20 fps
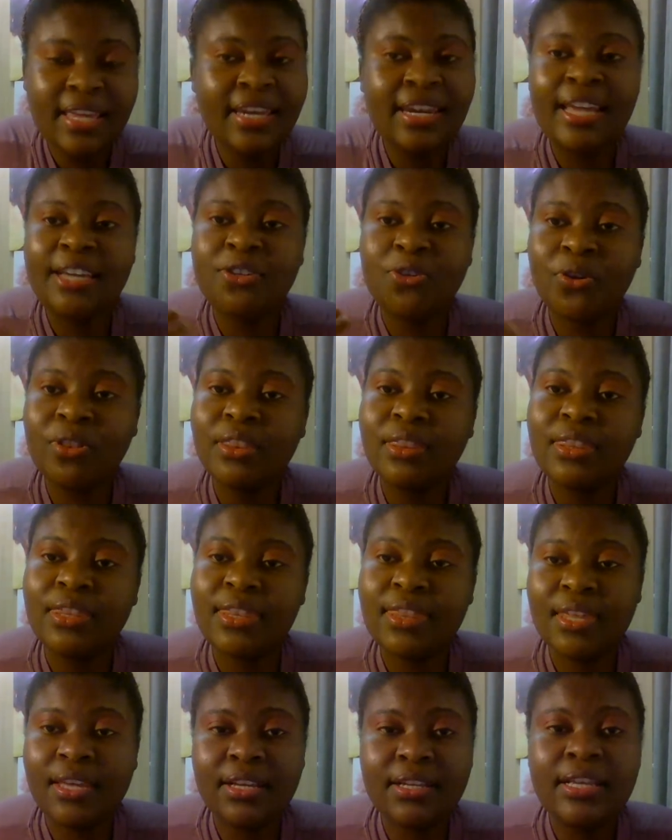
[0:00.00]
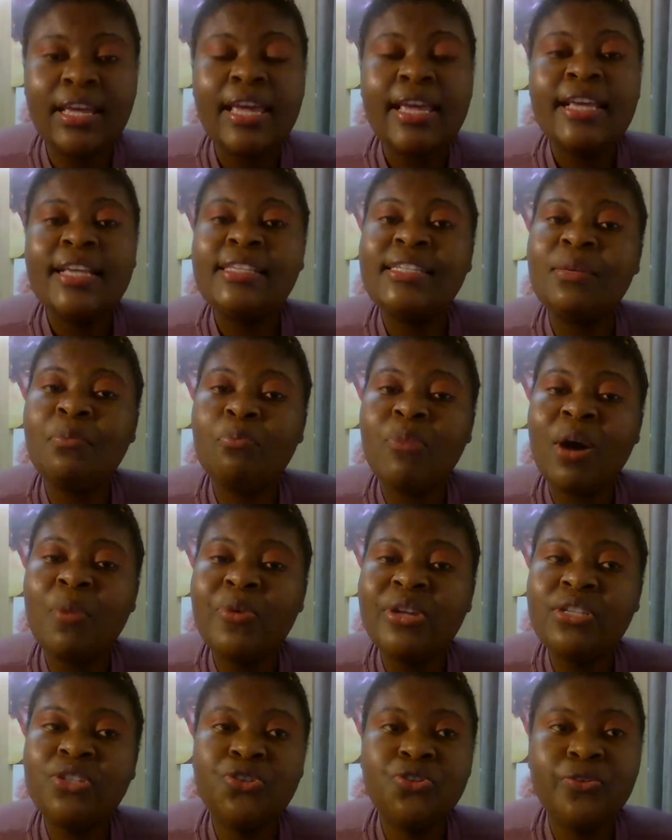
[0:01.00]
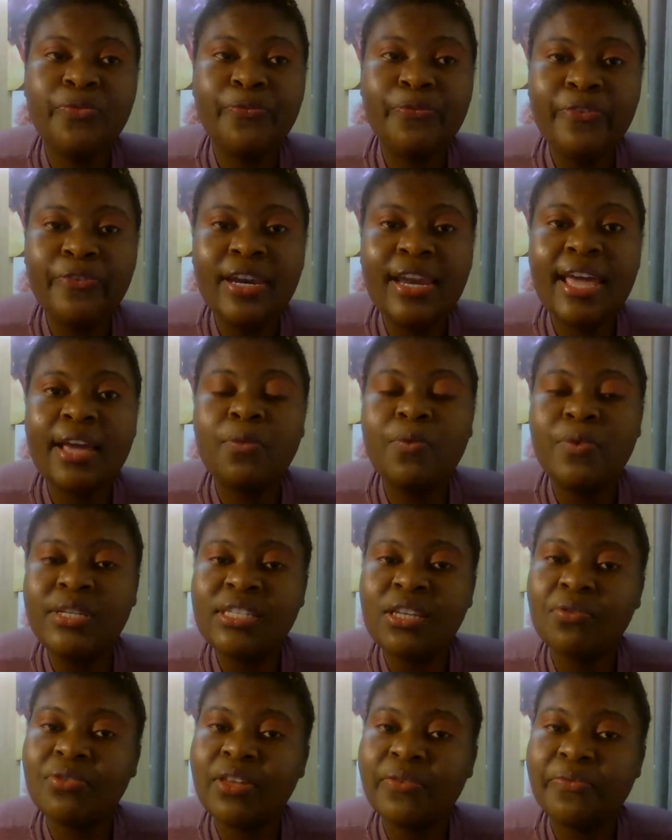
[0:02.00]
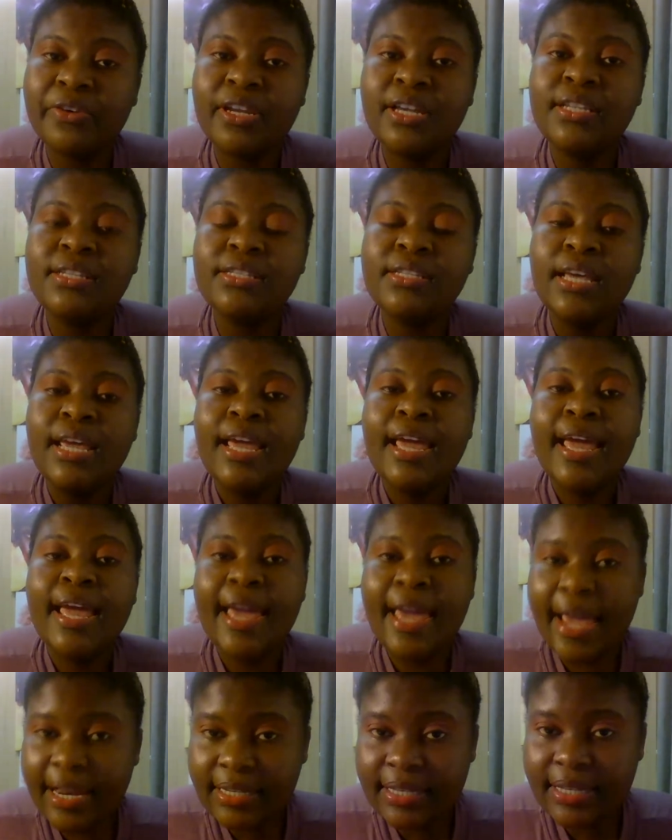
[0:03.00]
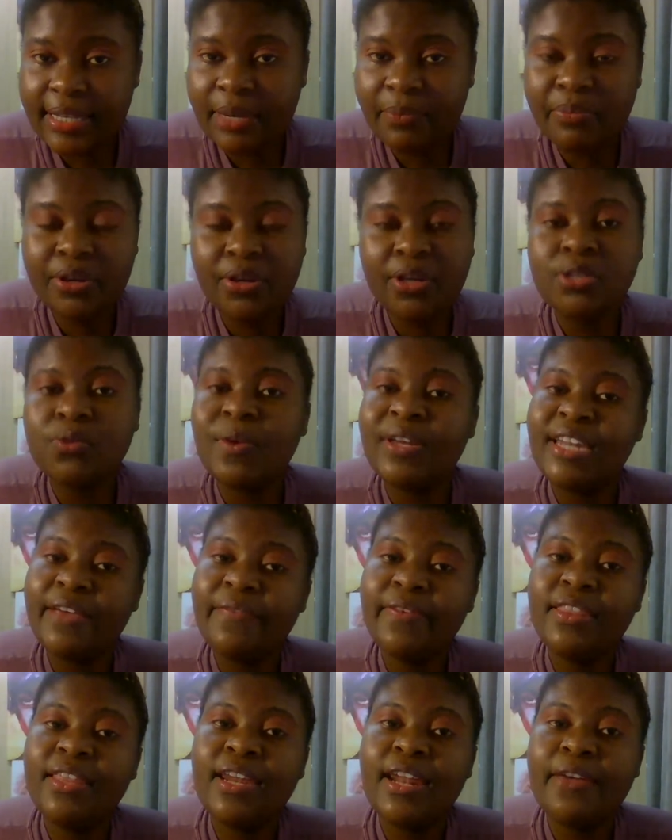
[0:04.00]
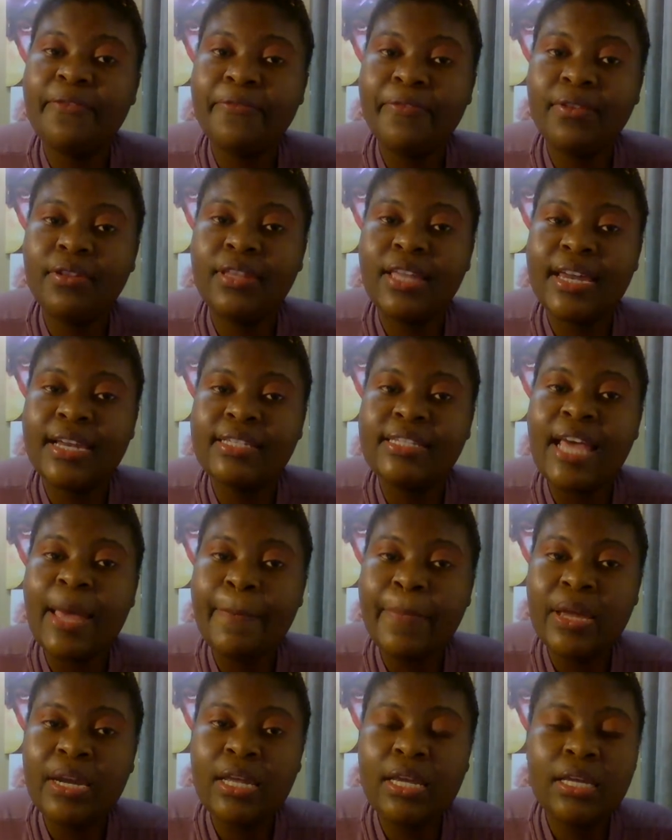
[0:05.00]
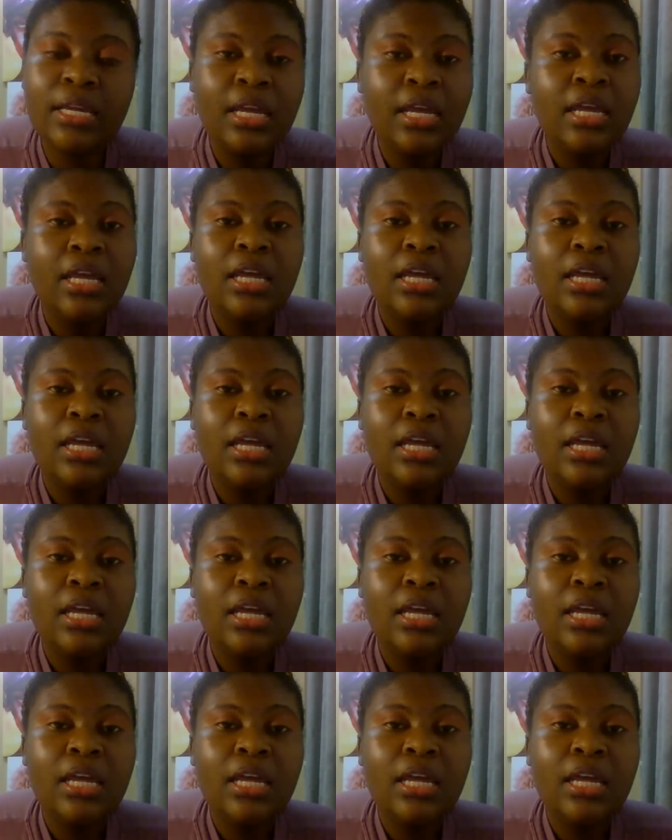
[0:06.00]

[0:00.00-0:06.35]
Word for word: And I don't think Zimbabweans should feel like we South Africans hate them because whatever that I feel that is happening